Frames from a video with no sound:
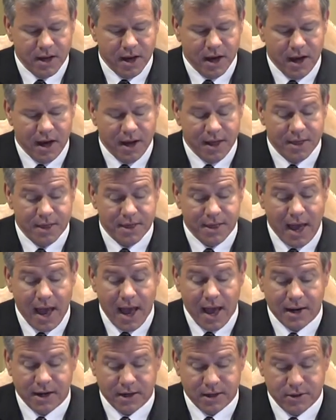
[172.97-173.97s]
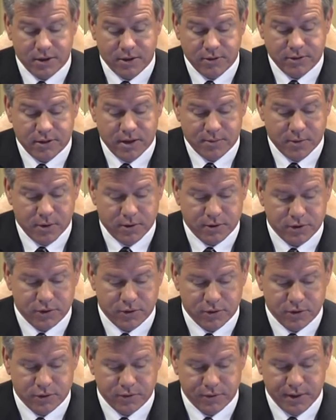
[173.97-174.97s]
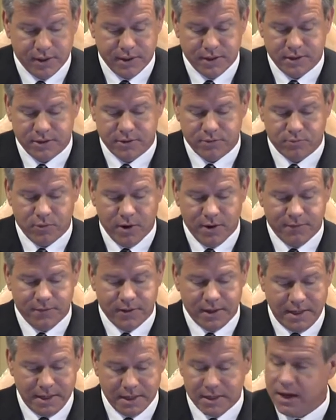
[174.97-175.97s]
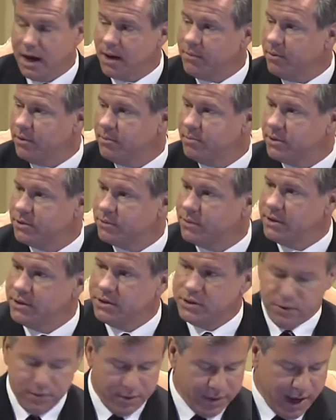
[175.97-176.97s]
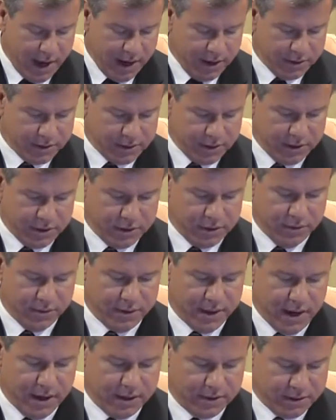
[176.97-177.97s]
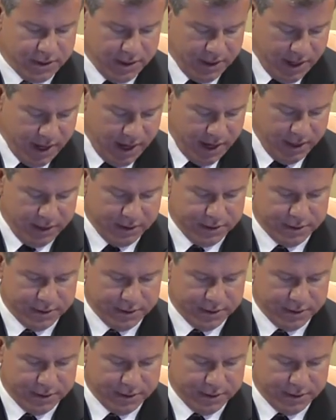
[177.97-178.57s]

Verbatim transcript: uh, that those number of surgeries roughly doubled between 2000 and 2008.